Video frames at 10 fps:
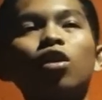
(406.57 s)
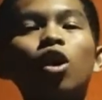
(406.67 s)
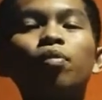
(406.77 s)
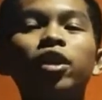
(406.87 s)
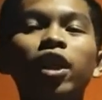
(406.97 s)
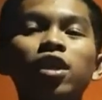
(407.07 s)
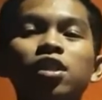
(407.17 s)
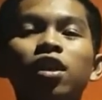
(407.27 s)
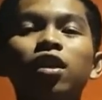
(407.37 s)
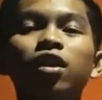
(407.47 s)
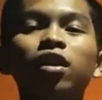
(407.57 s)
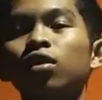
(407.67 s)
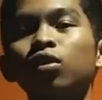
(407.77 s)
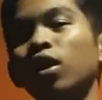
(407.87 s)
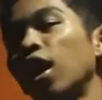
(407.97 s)
communication
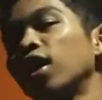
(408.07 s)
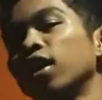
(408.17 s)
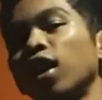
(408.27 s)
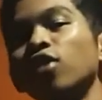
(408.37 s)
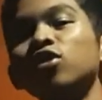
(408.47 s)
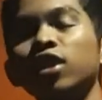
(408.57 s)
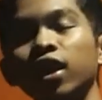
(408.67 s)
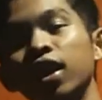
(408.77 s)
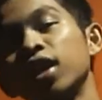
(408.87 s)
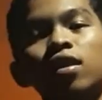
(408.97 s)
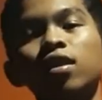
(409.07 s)
to another country,